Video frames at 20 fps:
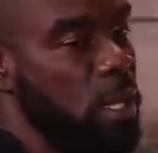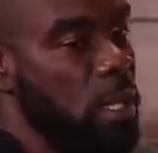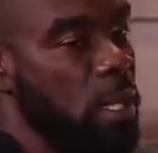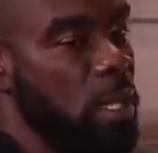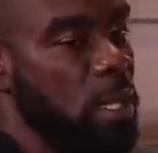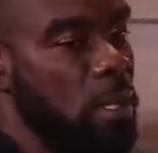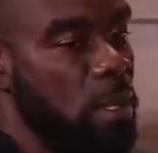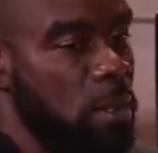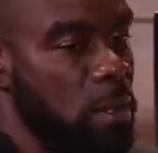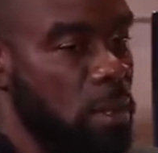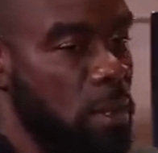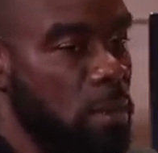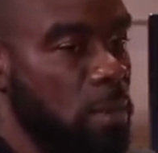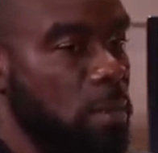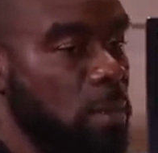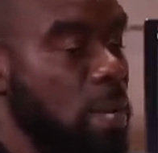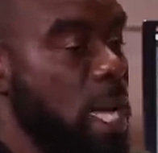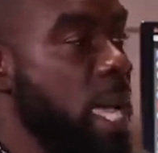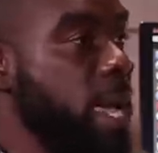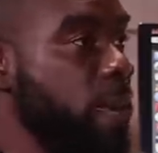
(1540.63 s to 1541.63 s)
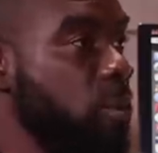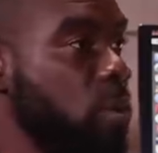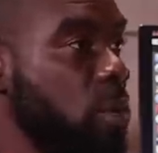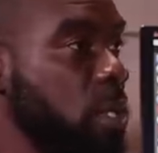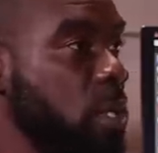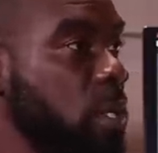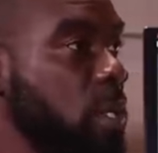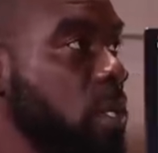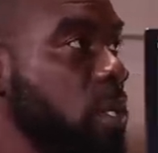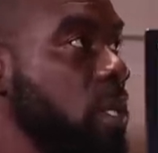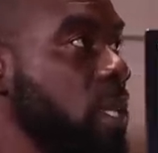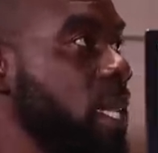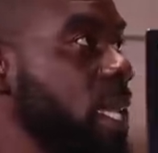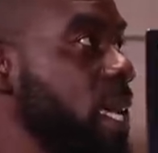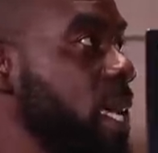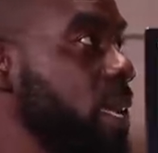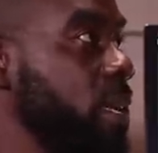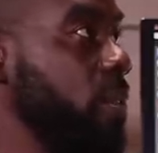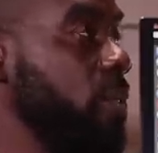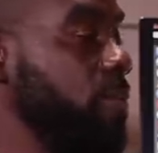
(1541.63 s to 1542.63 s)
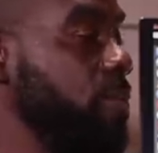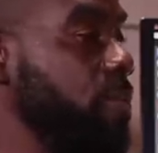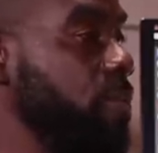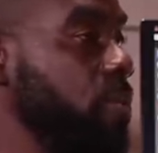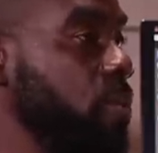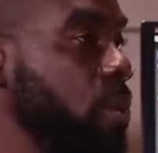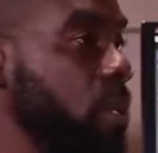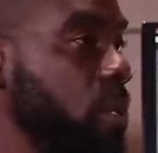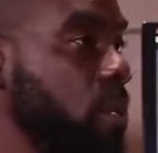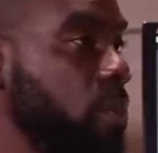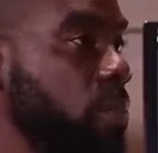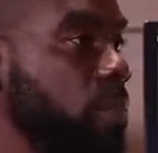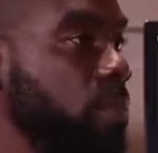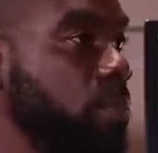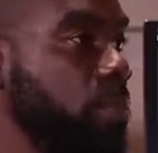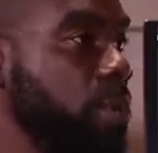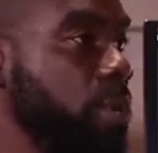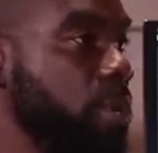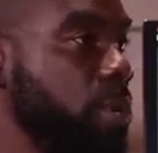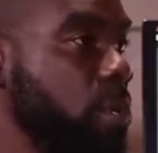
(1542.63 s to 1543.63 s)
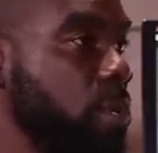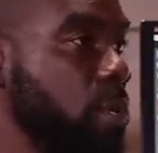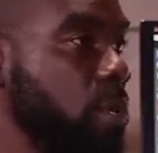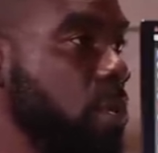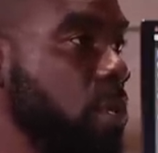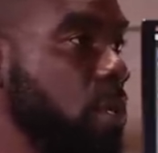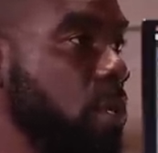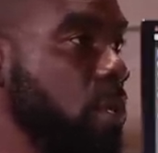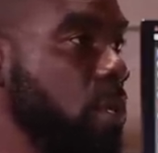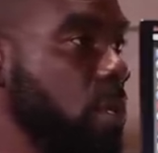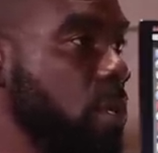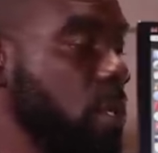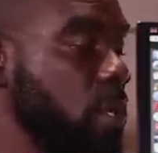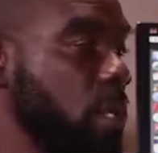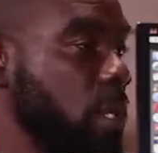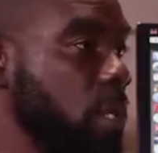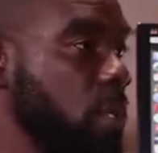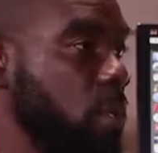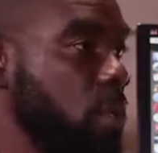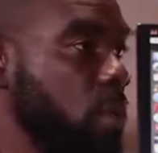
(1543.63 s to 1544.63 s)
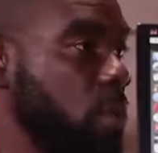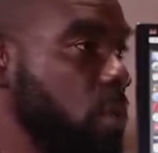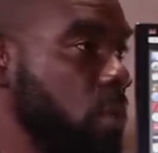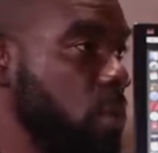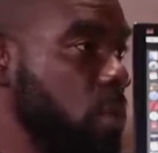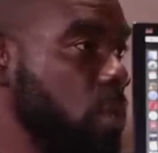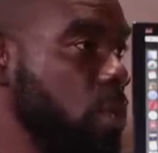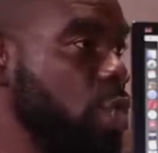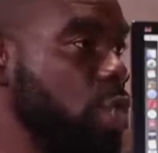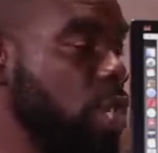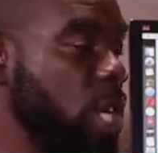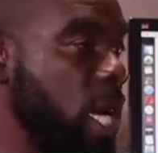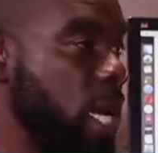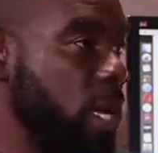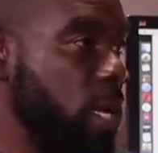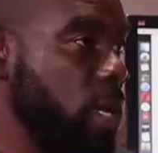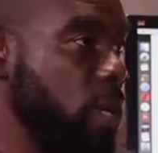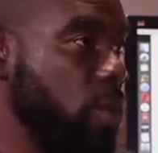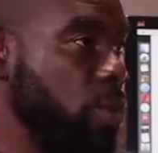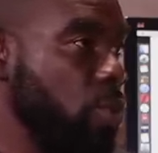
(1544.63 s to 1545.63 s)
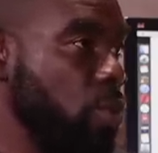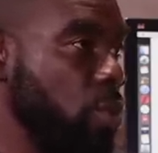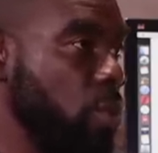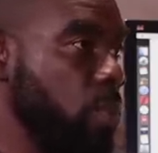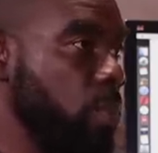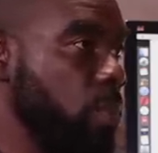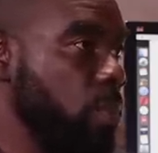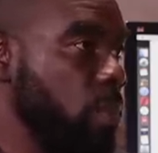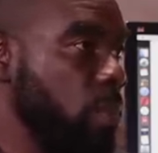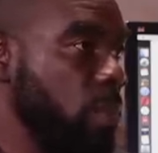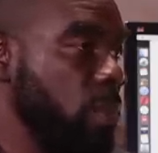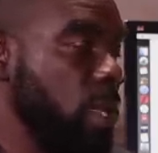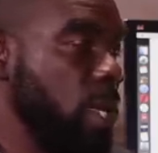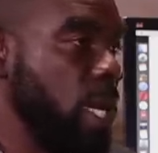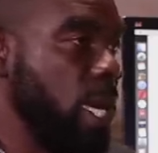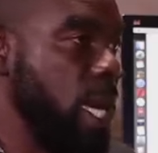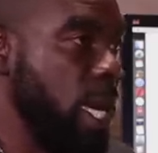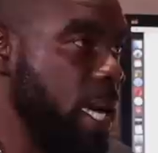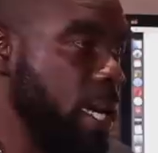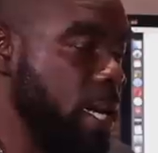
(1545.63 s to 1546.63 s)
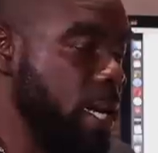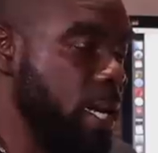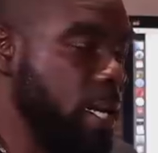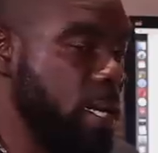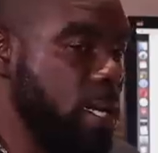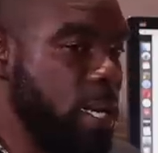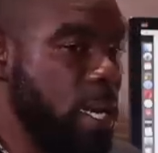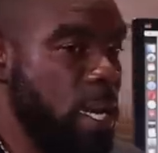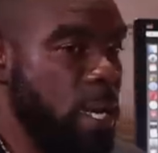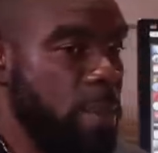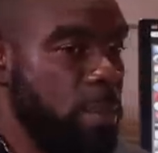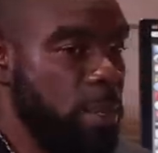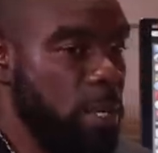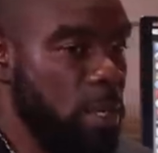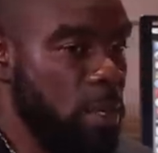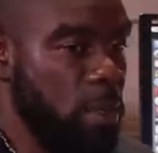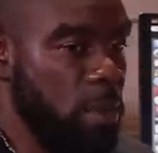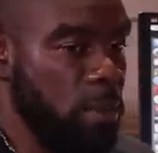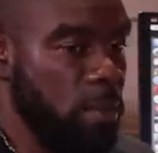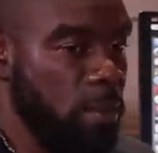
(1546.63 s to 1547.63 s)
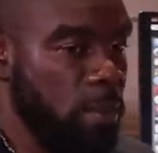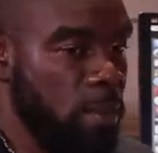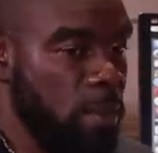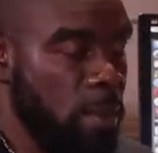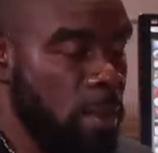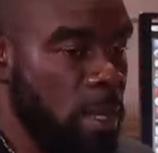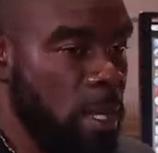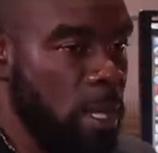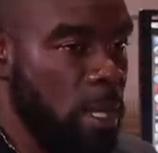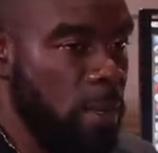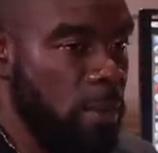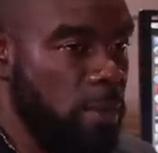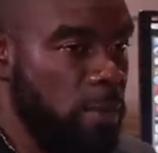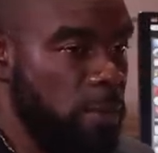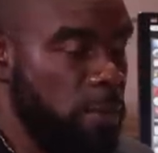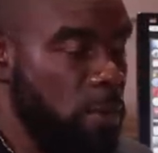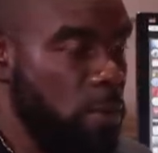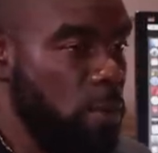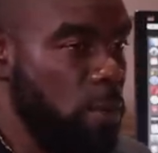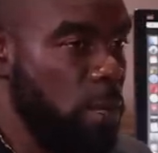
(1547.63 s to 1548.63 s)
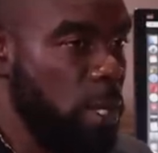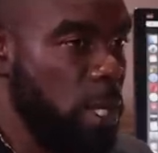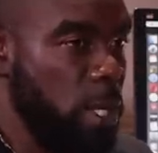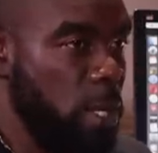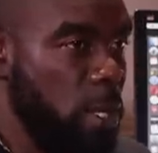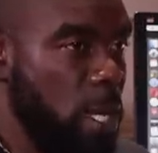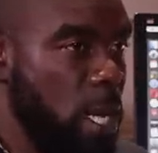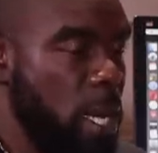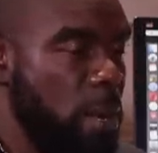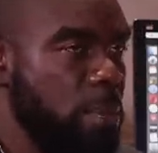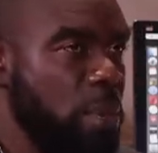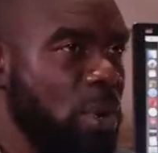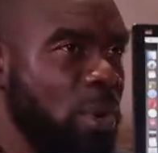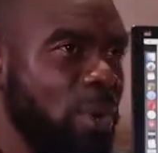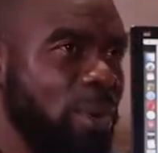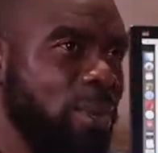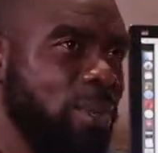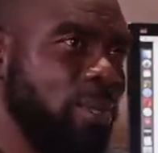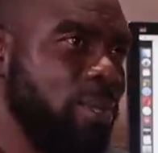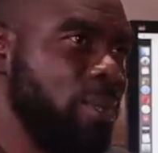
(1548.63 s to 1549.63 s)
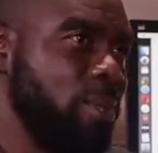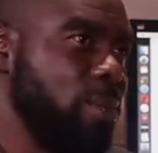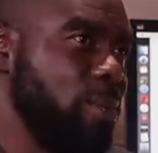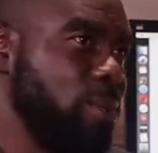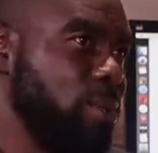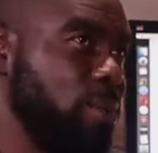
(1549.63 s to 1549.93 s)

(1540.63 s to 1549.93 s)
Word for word: you know, I was like the fourth person for to join the, the group mm. at that mm. time. You know, few years about